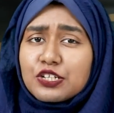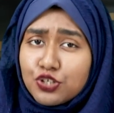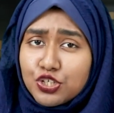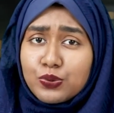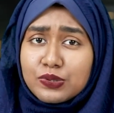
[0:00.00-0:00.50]

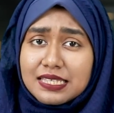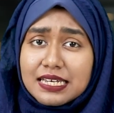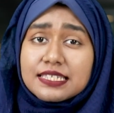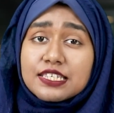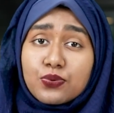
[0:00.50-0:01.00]
to use
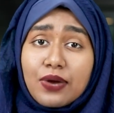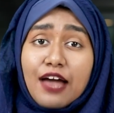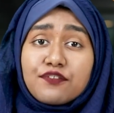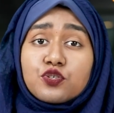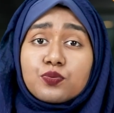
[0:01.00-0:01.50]
this, you
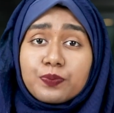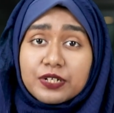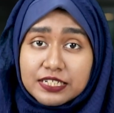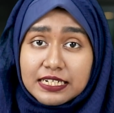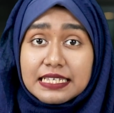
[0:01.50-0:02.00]
have to
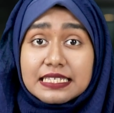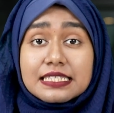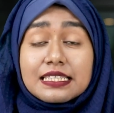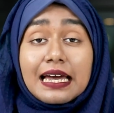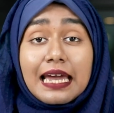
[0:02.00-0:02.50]
purchase
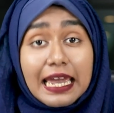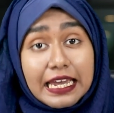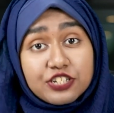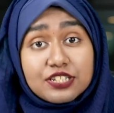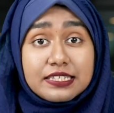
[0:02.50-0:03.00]
the
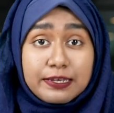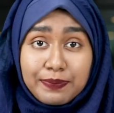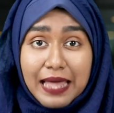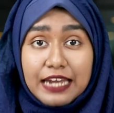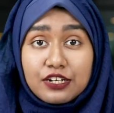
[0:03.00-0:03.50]
agency
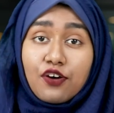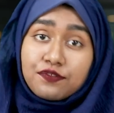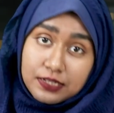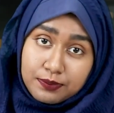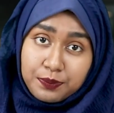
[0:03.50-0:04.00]
plan
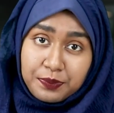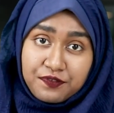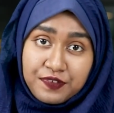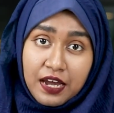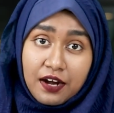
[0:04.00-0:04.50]
of
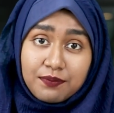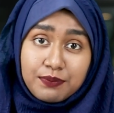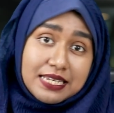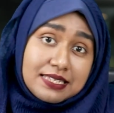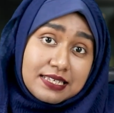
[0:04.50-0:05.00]
WPVR,
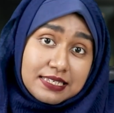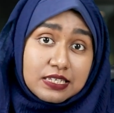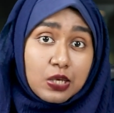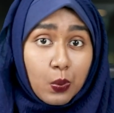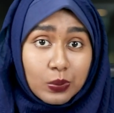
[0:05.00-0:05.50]
because this
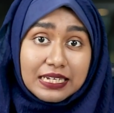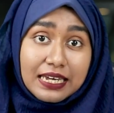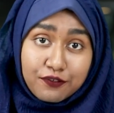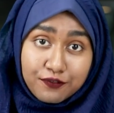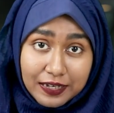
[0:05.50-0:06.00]
is only
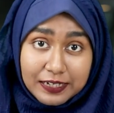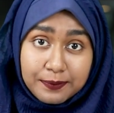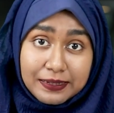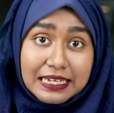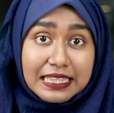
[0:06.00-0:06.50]

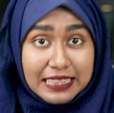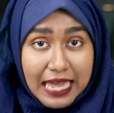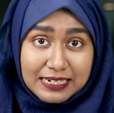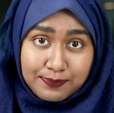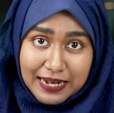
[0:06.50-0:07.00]
available in
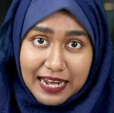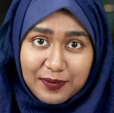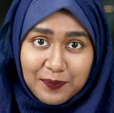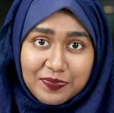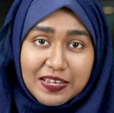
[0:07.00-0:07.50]
that plan.
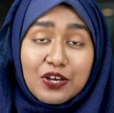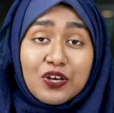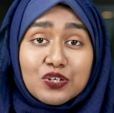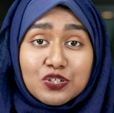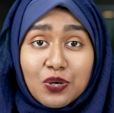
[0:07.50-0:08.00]

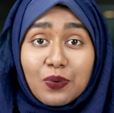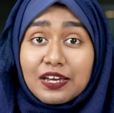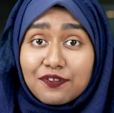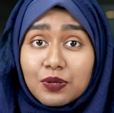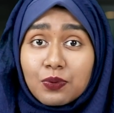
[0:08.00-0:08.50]
So
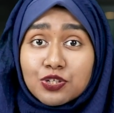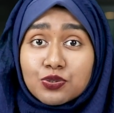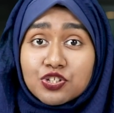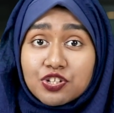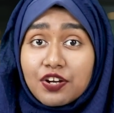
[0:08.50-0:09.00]
if you want
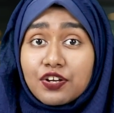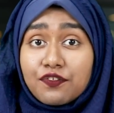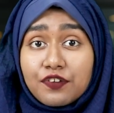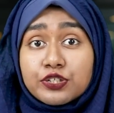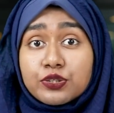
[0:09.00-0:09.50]
to share your
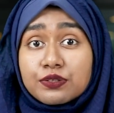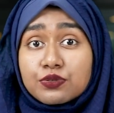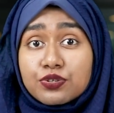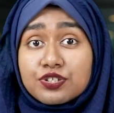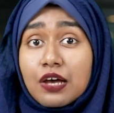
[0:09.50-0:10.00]
virtual
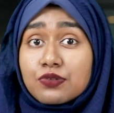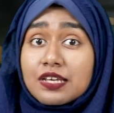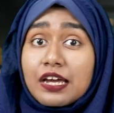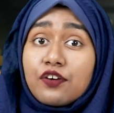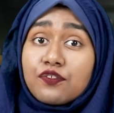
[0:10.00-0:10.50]
tours
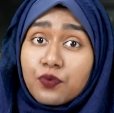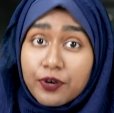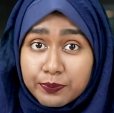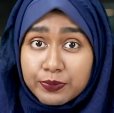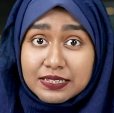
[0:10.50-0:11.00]
outside of
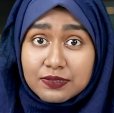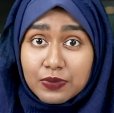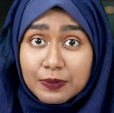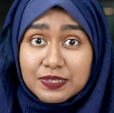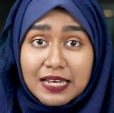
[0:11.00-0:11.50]
WordPress
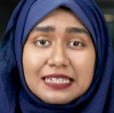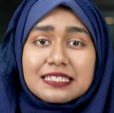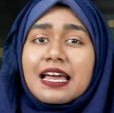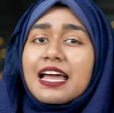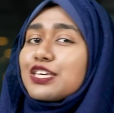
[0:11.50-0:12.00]

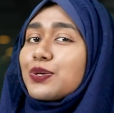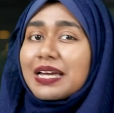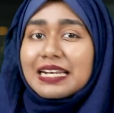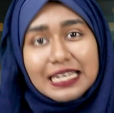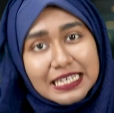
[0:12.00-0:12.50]
websites, you
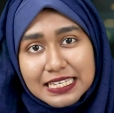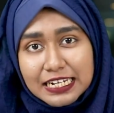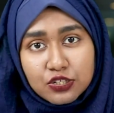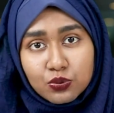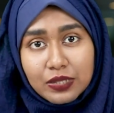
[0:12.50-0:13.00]
can
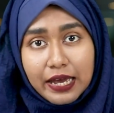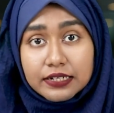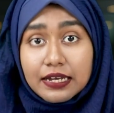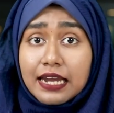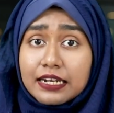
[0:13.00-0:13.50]
easily do
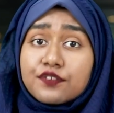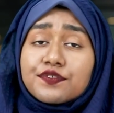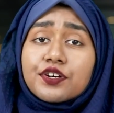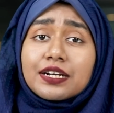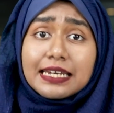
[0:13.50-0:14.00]
that. And
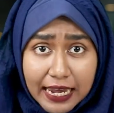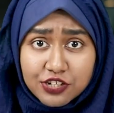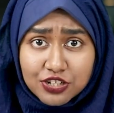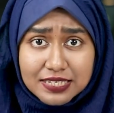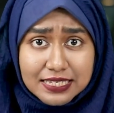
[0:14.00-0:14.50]
if you're an
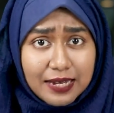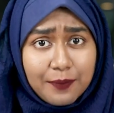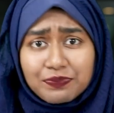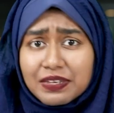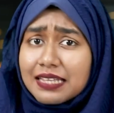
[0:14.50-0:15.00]
agency,
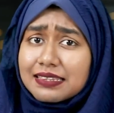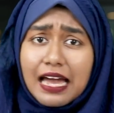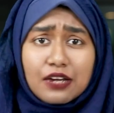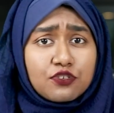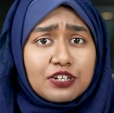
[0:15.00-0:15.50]

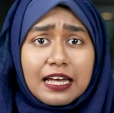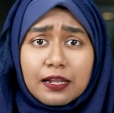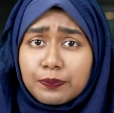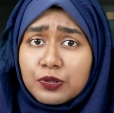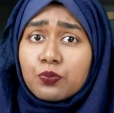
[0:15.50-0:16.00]
that would
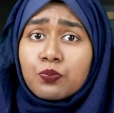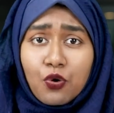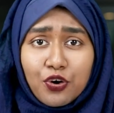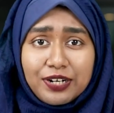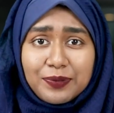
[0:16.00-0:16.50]
help you
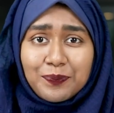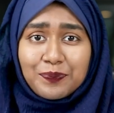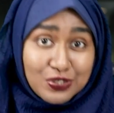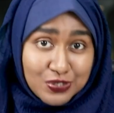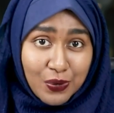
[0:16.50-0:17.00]
more.
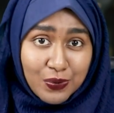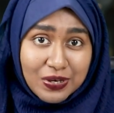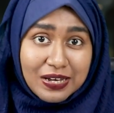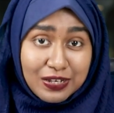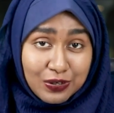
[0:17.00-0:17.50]
So
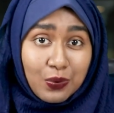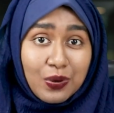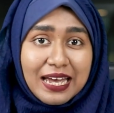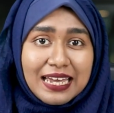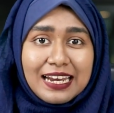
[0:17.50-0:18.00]

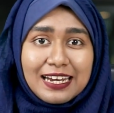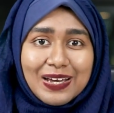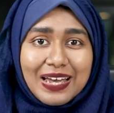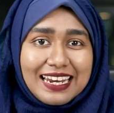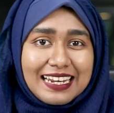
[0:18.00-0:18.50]
go ahead and
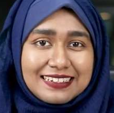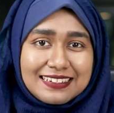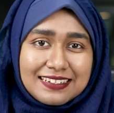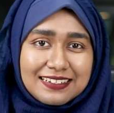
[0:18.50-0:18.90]
look at it.